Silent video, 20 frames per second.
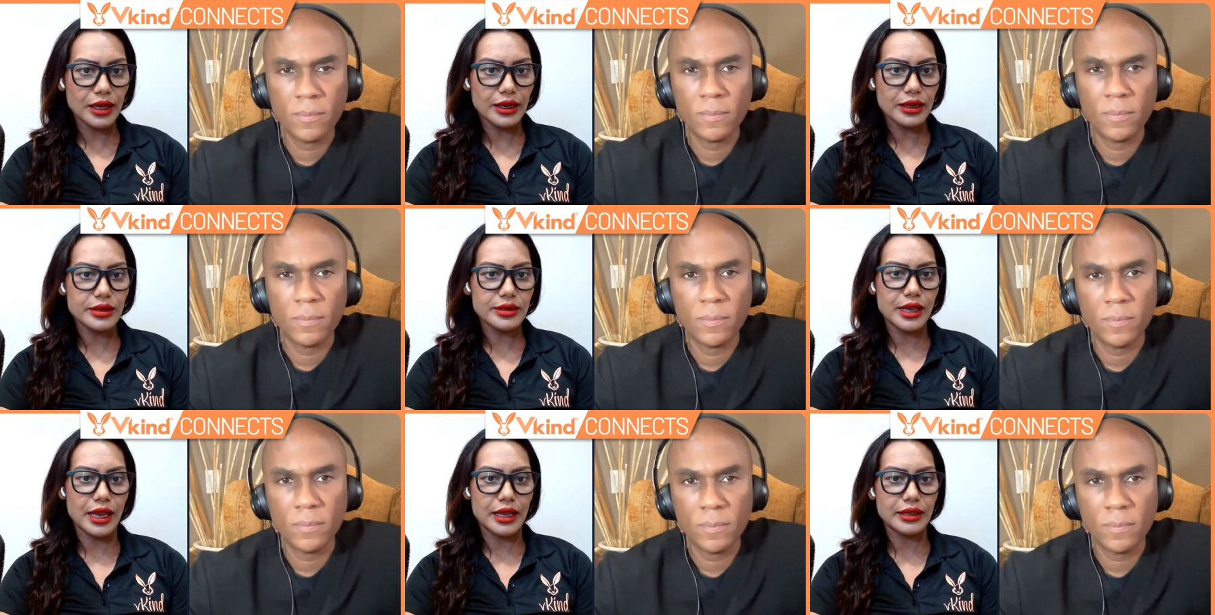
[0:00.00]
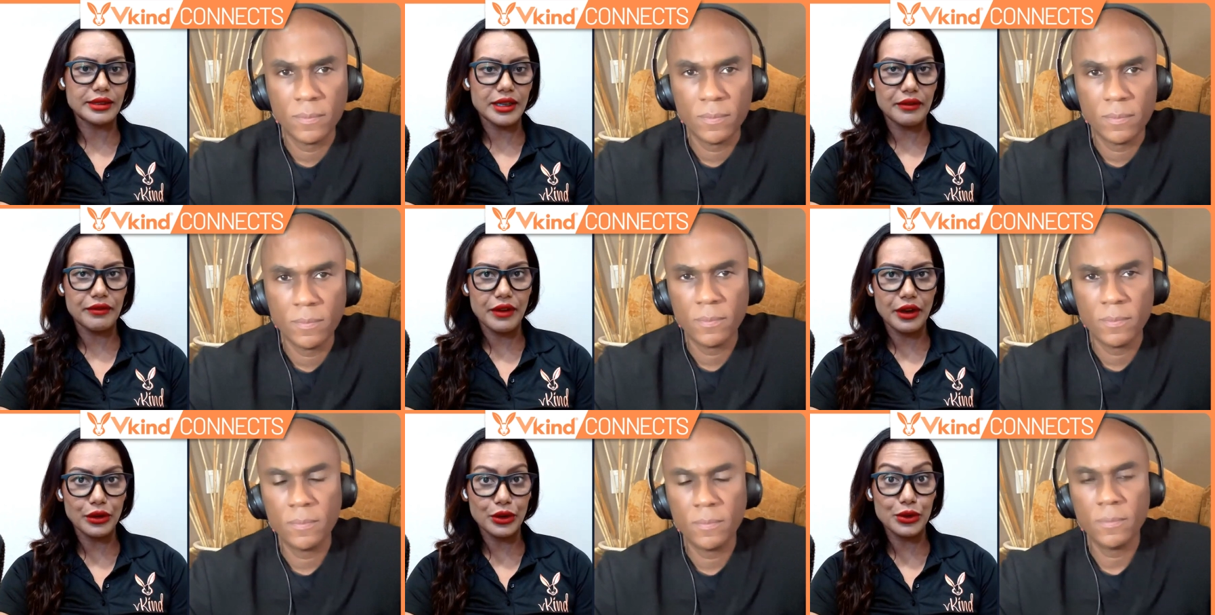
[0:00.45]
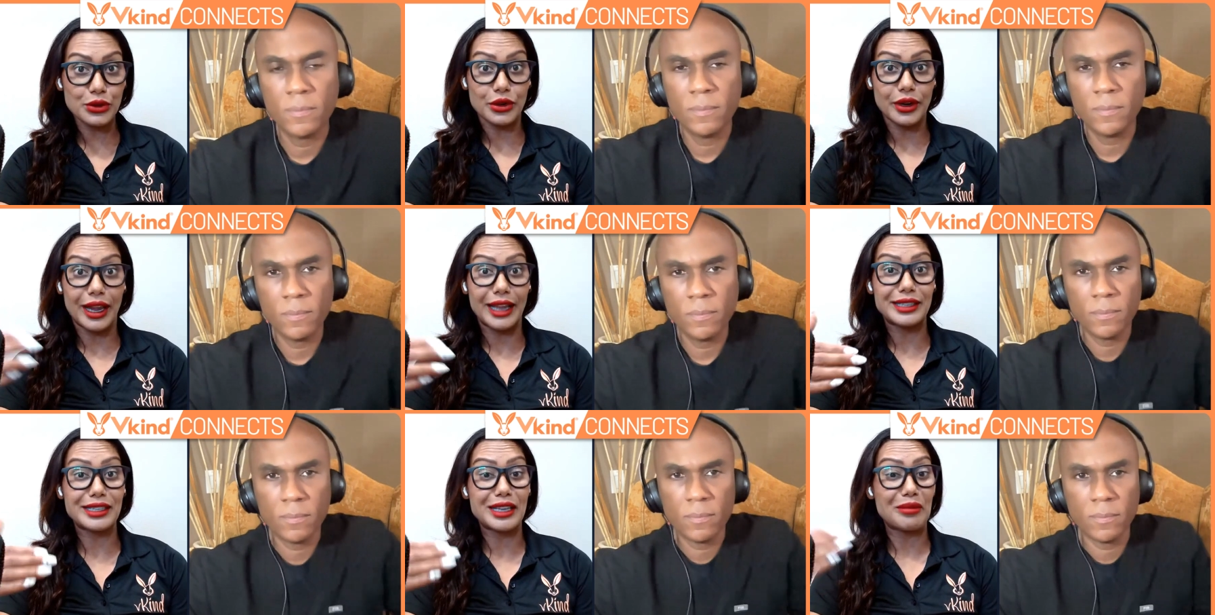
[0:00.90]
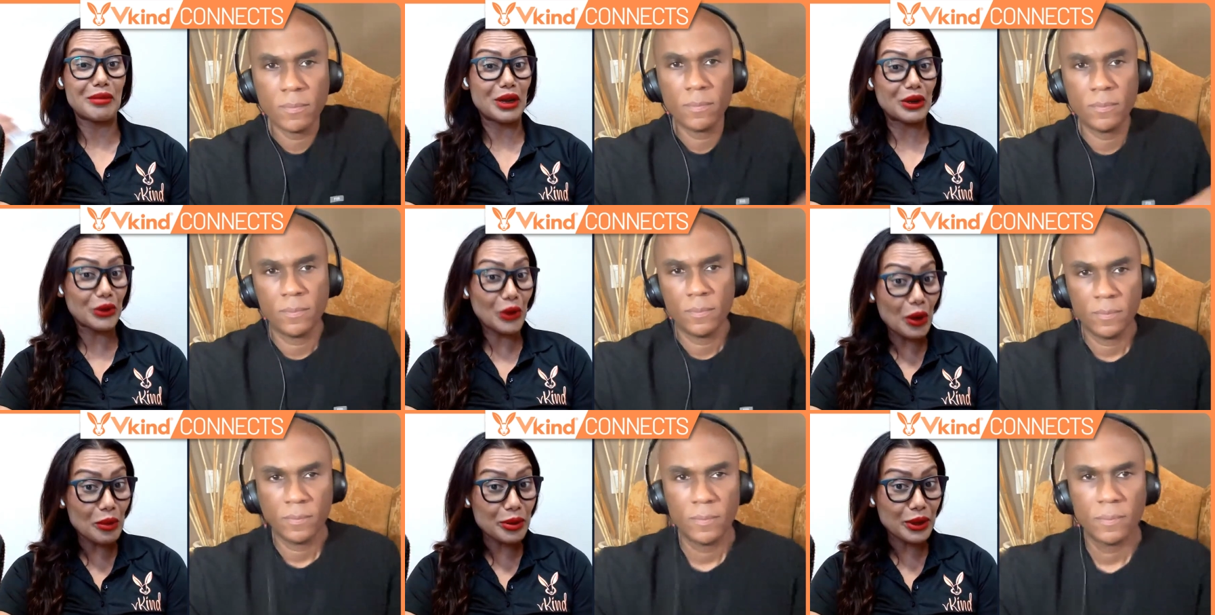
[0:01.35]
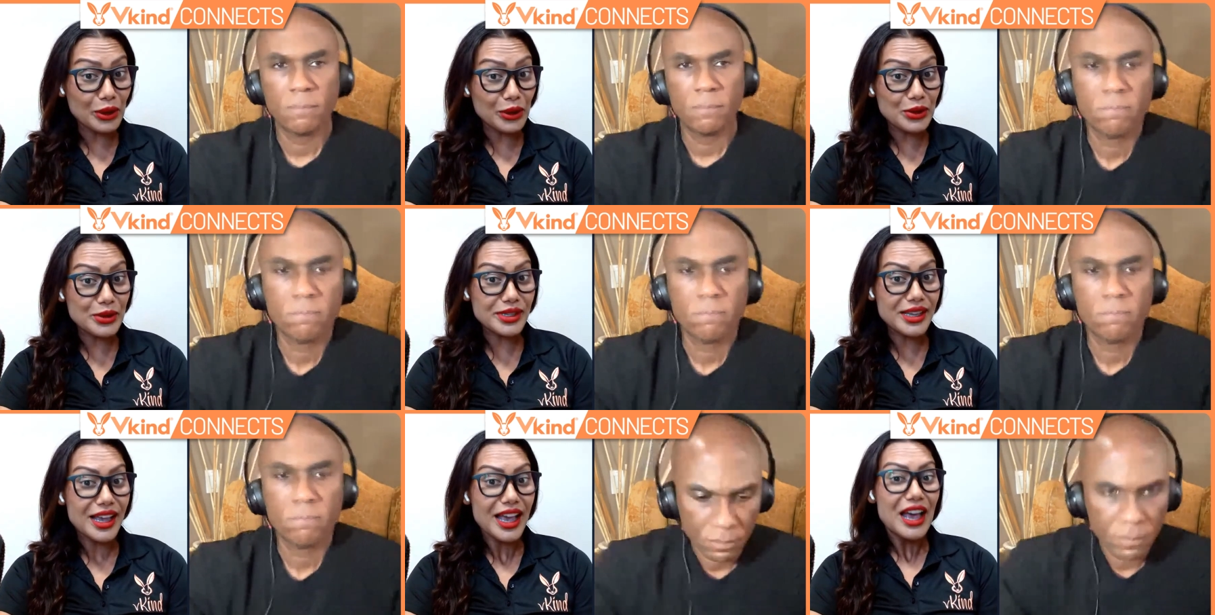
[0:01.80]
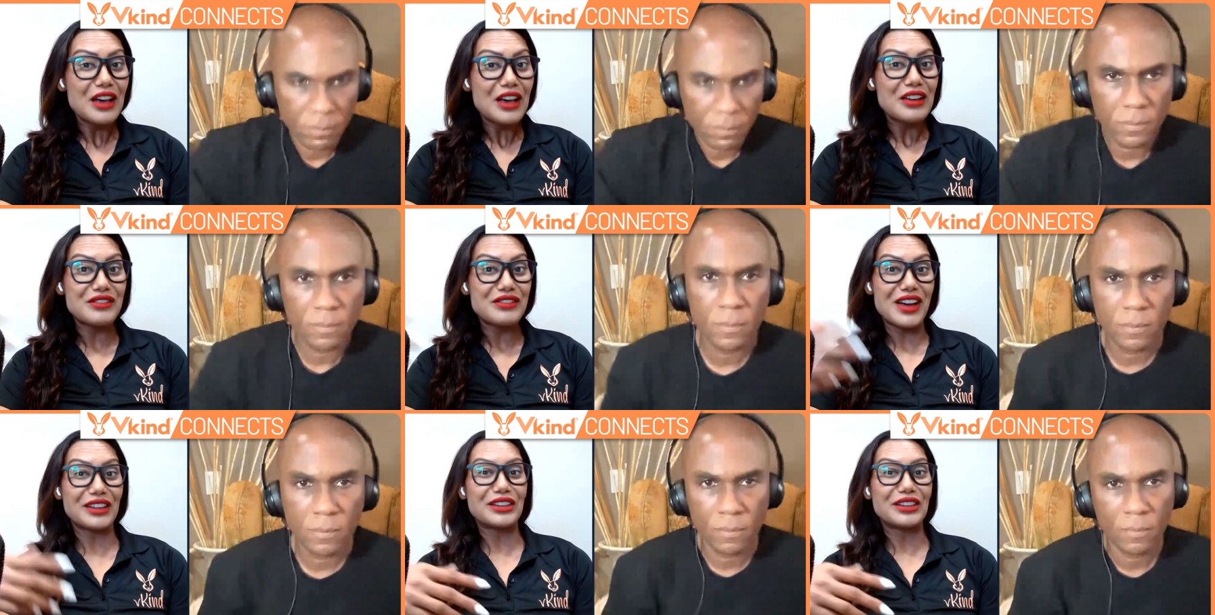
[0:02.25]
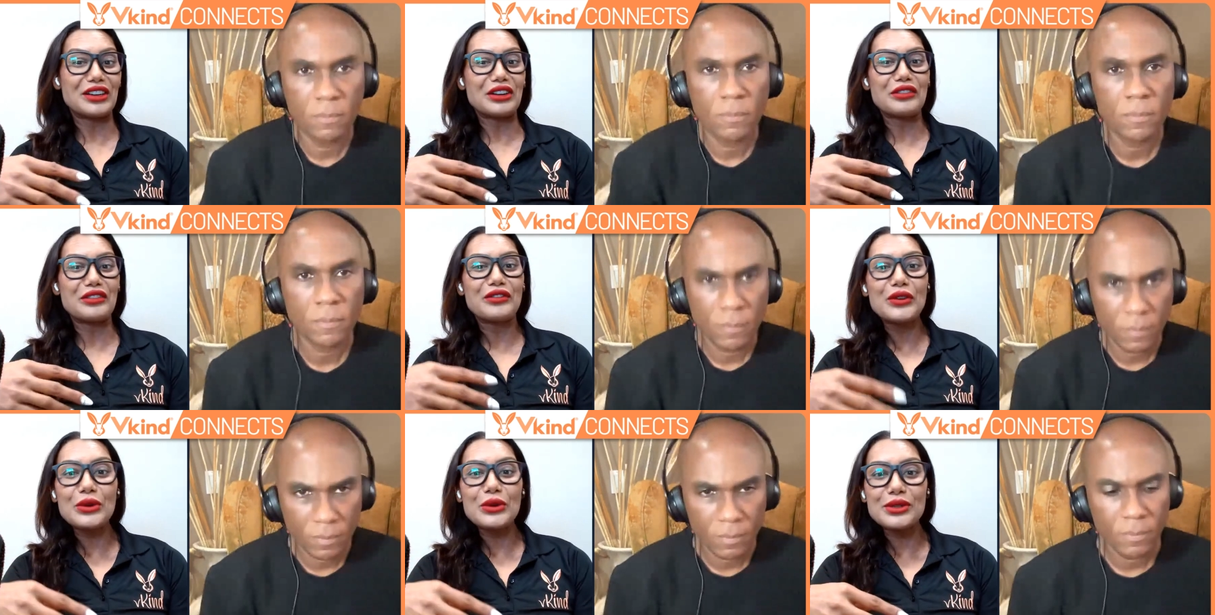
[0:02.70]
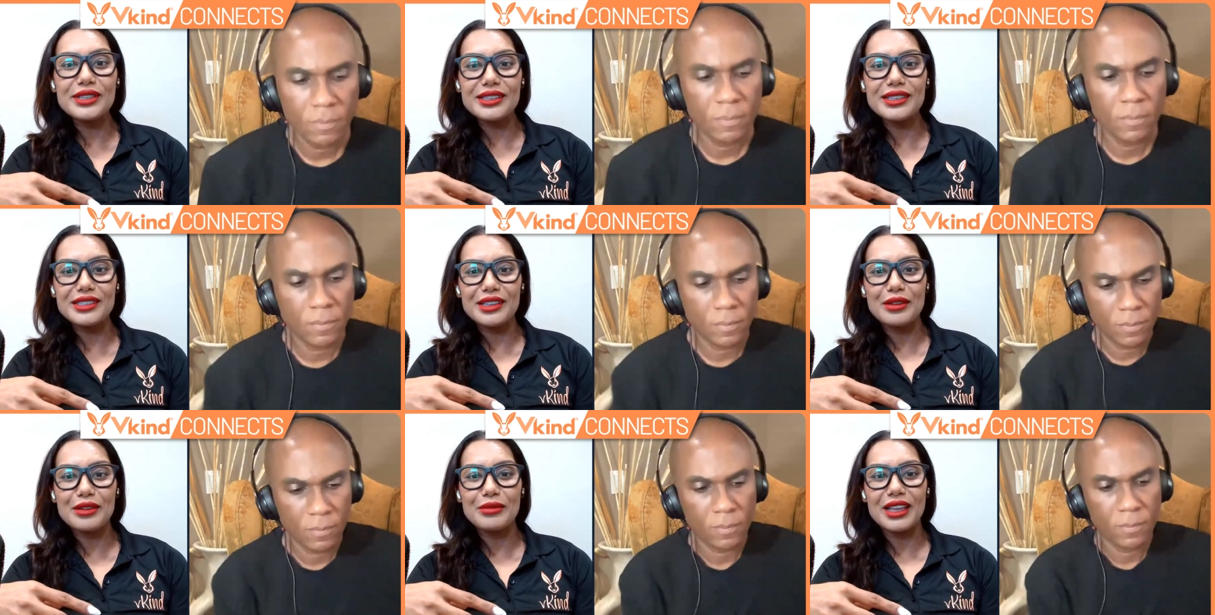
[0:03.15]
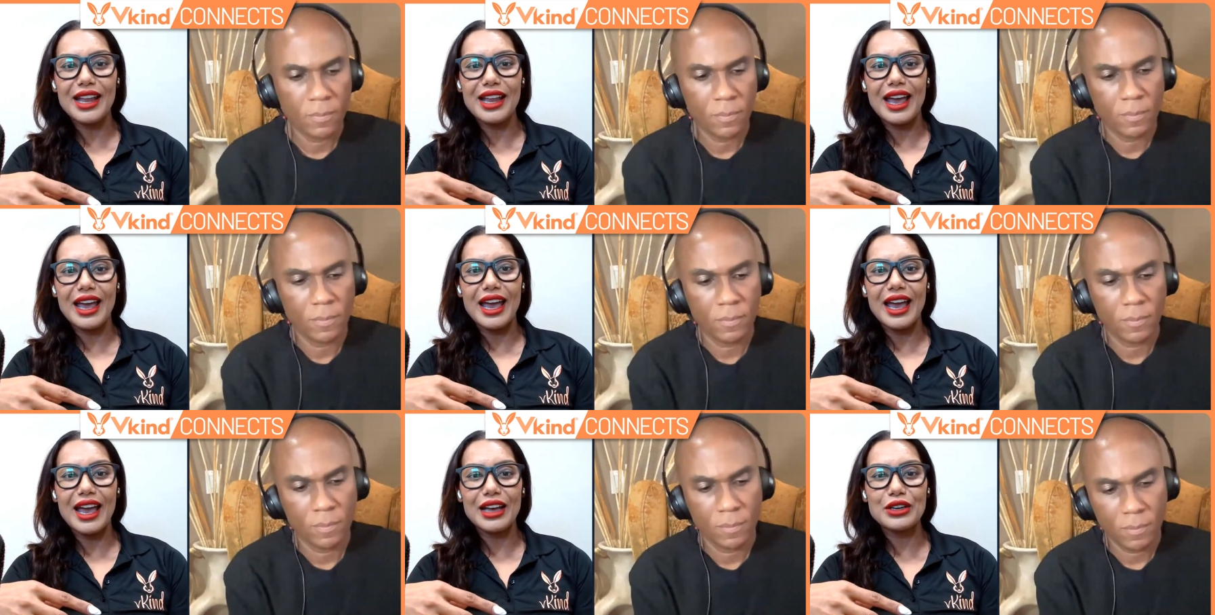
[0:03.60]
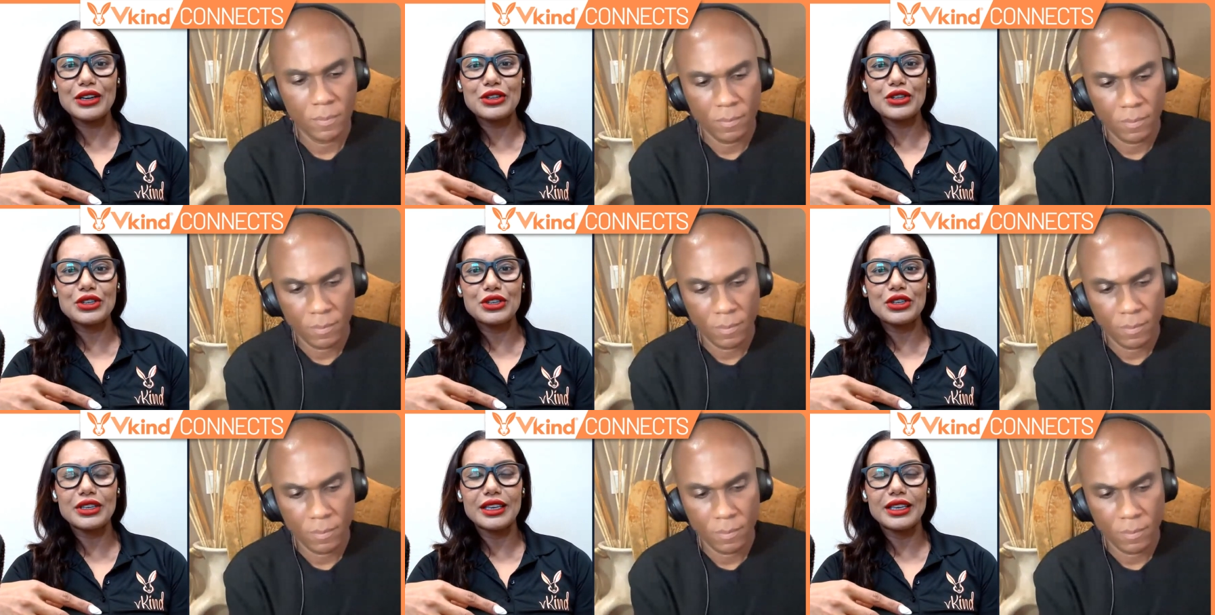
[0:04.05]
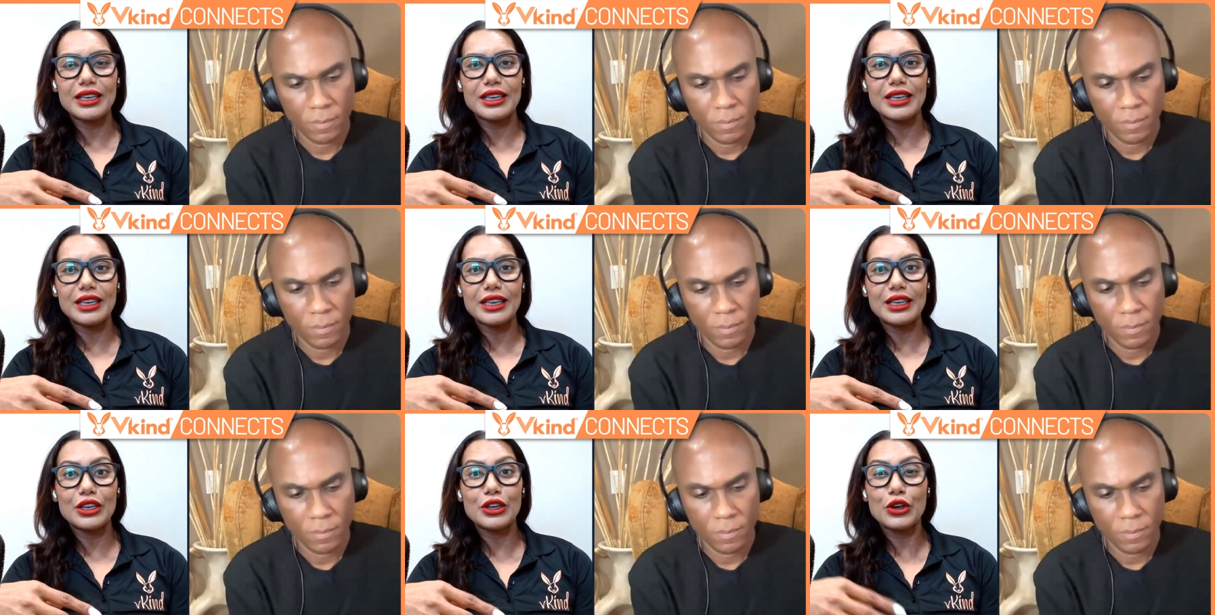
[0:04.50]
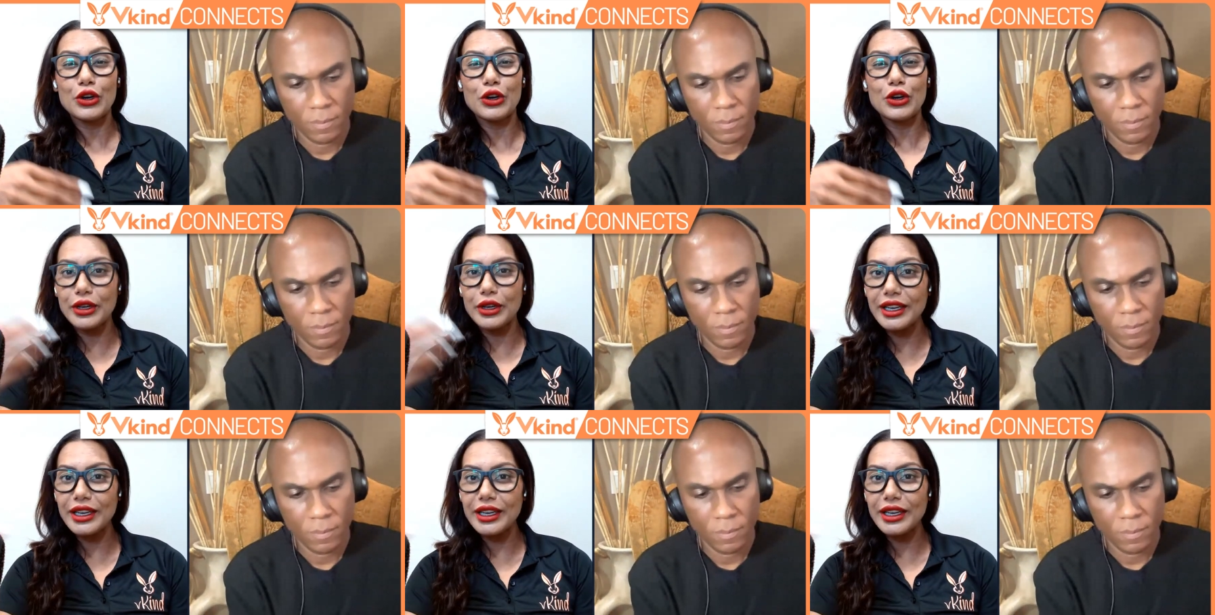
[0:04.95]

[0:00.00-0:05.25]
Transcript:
Speaker 1: antifungals, or antimicrobials found in our food system that actually could it